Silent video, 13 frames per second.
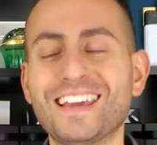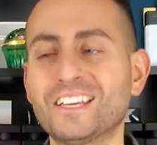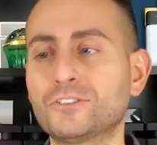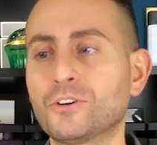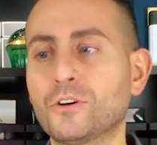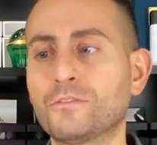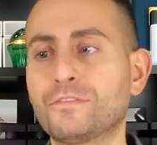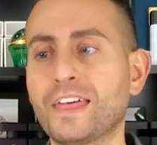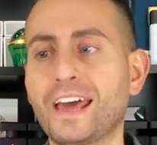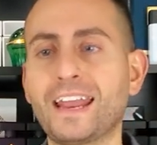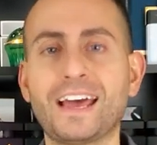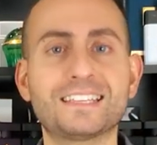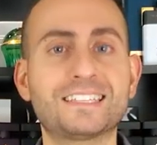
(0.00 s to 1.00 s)
So if
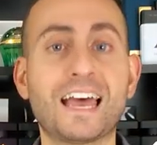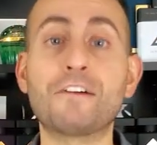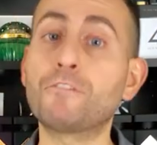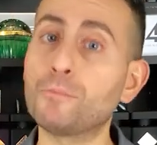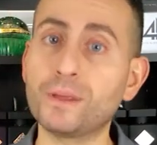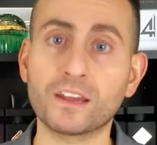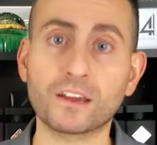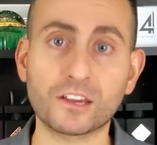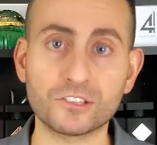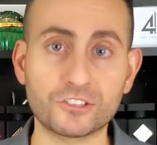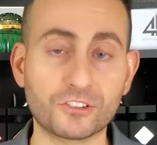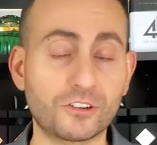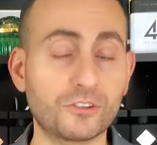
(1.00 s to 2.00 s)
that has ever been a
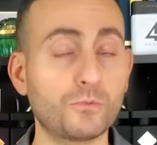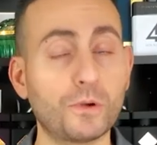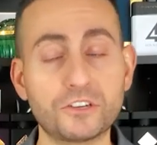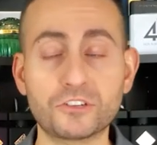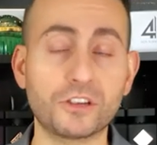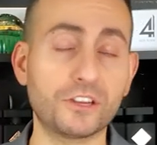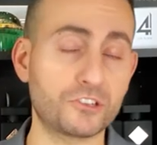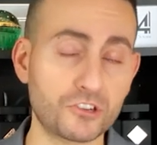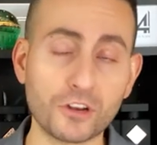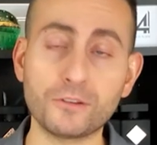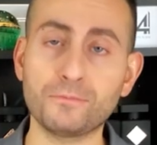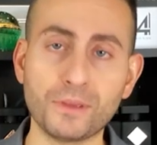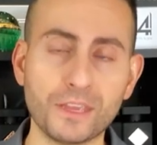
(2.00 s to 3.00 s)
concern, which it
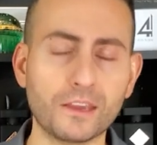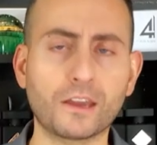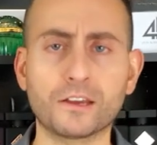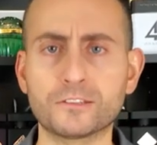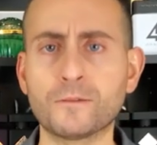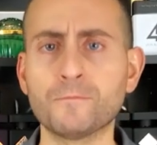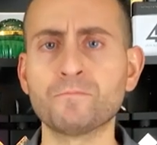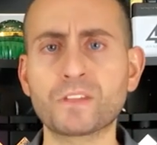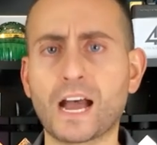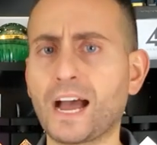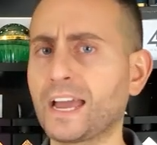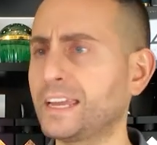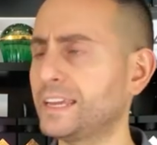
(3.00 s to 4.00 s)
shouldn't be, because
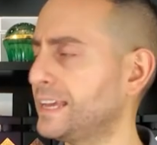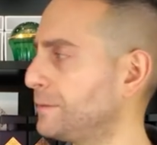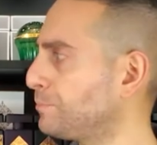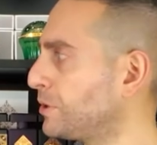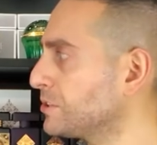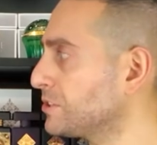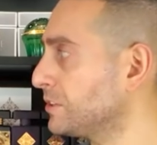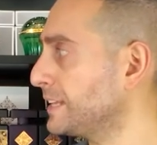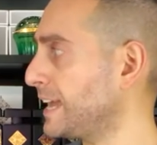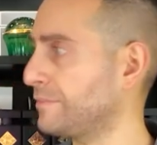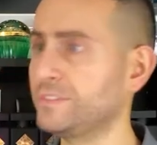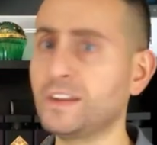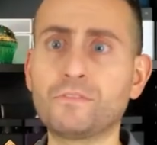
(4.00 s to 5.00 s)
I personally
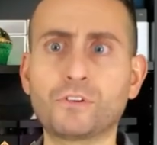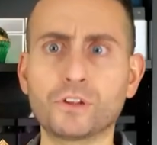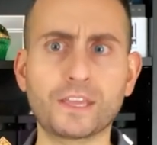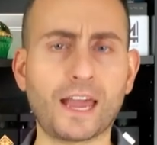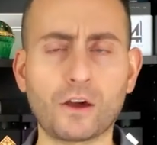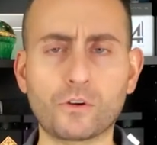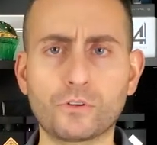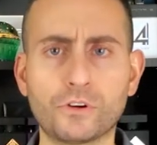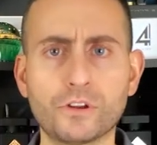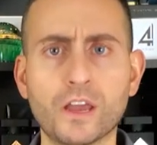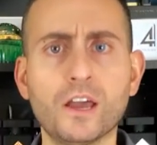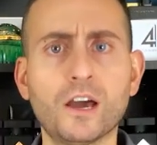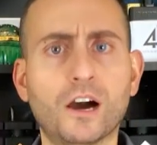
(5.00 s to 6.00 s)
have never
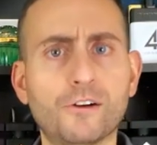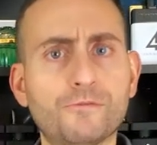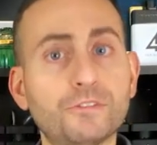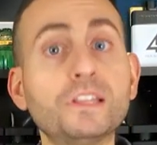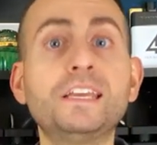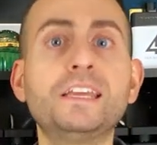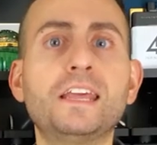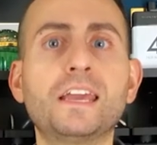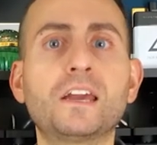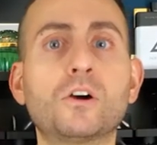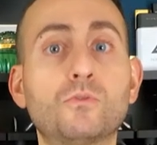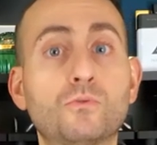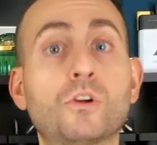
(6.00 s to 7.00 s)
encountered a
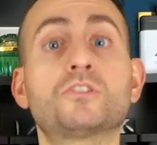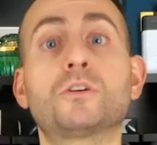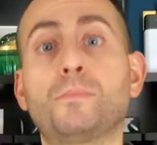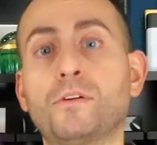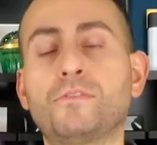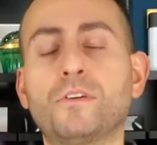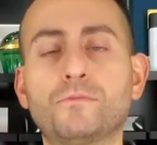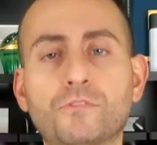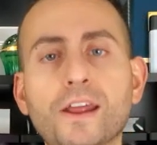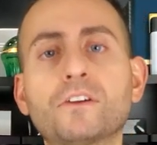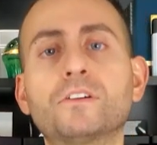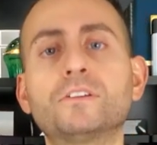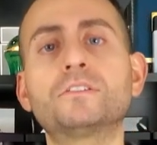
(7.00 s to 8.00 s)
fleeting Roja Parfum
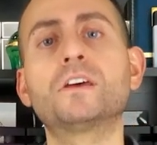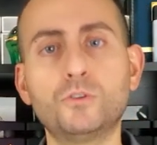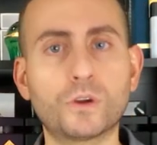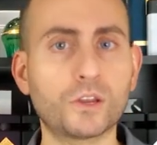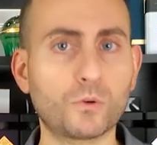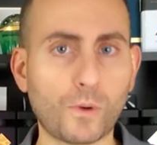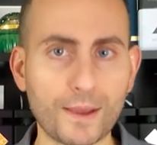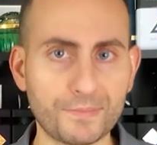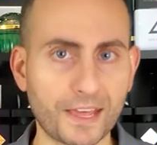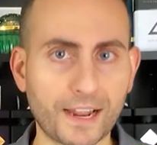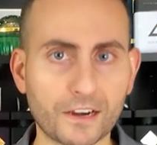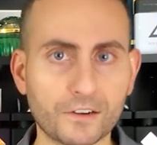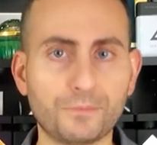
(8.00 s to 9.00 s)
fragrance, you can wipe
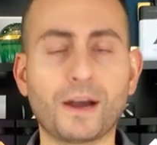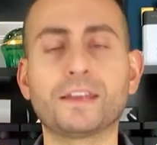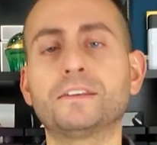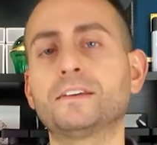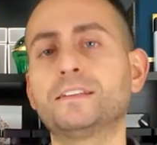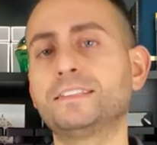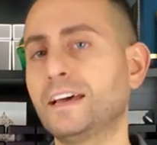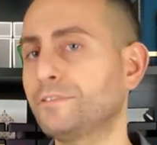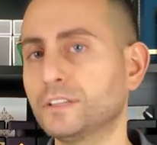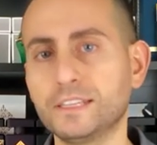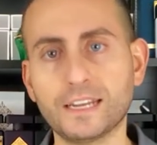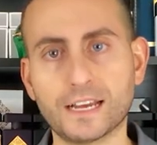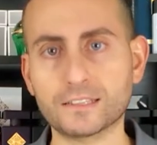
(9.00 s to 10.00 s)
that out of mind.
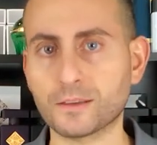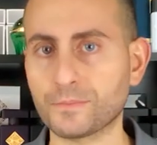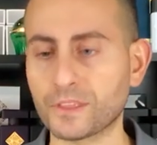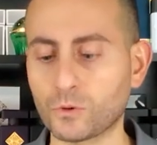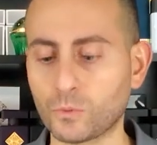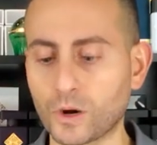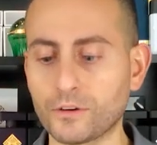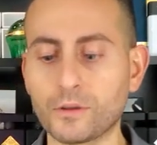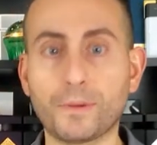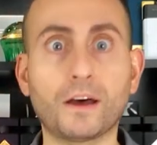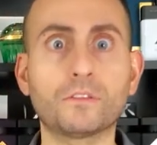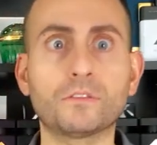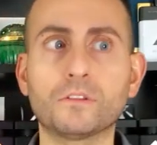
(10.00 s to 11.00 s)
Definitely not something to worry
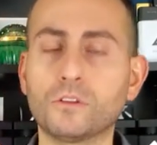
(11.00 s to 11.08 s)
about.